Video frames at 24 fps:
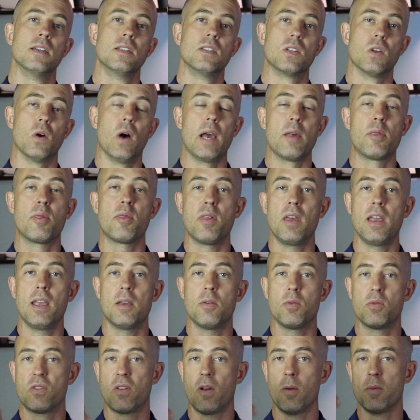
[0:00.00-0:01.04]
So I
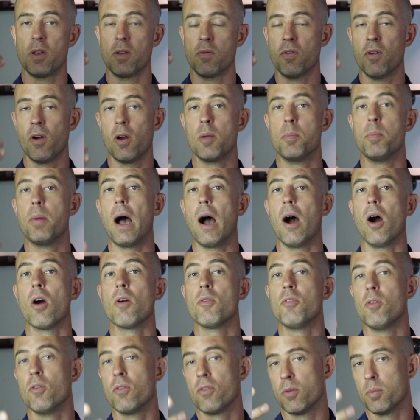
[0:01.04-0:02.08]
think something very
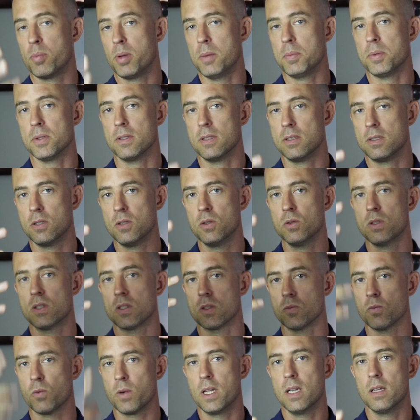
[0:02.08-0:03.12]
powerful for people to do is
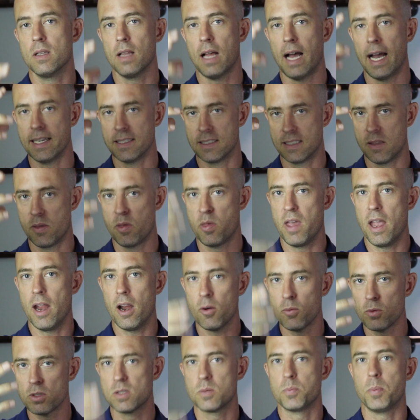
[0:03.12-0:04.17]
to realize that
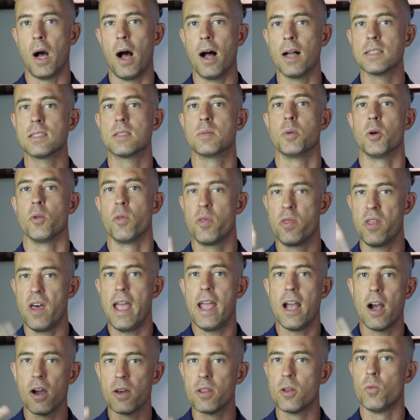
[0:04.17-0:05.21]
they're responsible.
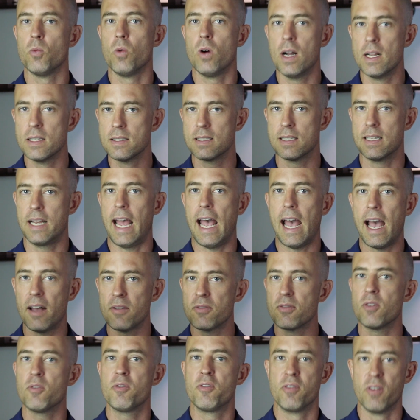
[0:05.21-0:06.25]
They are the ones that
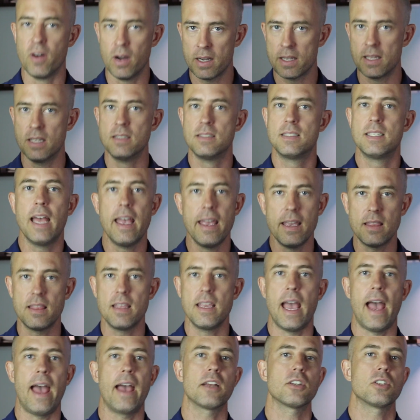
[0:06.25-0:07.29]
have to fucking take
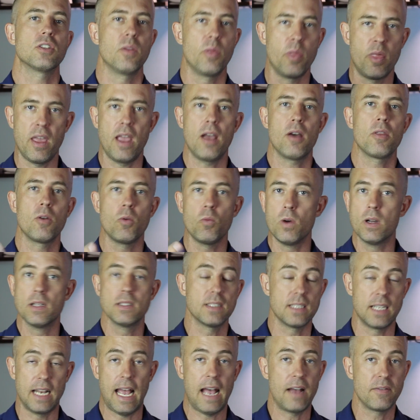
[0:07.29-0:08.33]
the action. They are the
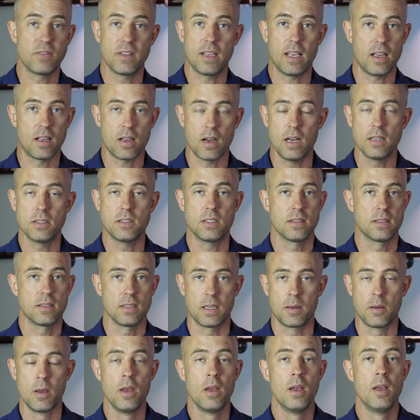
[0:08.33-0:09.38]
ones that have to get conscious.
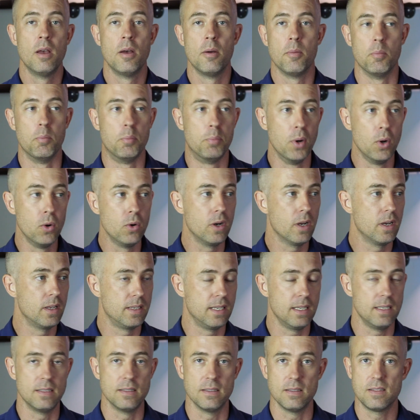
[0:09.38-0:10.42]
Like Buddha
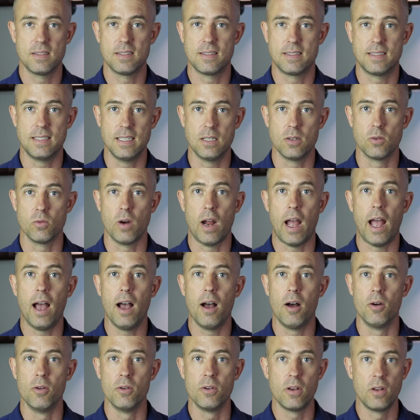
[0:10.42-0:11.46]
didn't sit
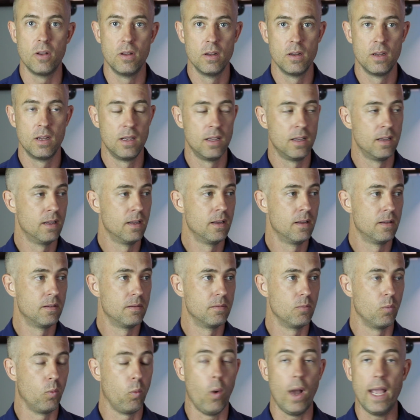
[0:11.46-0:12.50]
around
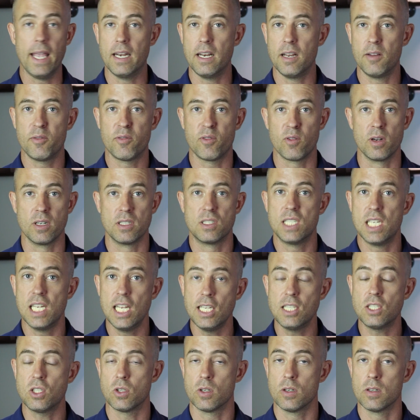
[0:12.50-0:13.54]
waiting for a
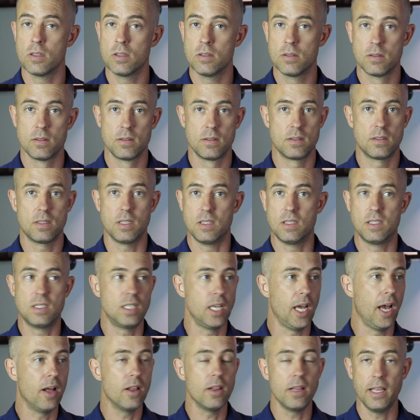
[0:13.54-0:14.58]
teacher to
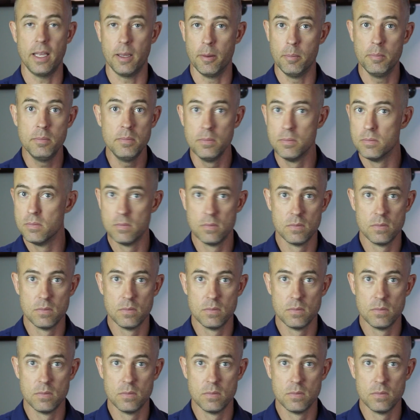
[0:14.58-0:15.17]
tell him